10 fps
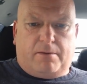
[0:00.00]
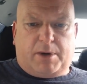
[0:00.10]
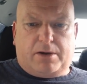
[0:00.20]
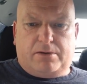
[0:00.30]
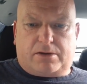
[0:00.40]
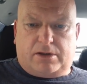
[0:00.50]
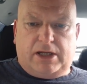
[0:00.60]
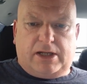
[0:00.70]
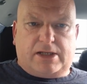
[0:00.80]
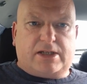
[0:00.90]
about
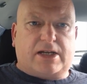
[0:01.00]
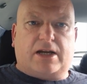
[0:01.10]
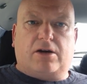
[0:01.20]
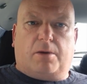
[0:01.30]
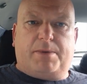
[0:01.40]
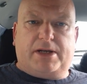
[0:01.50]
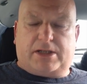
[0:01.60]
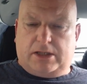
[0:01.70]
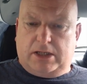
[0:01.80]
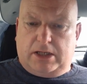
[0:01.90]
needing to send copies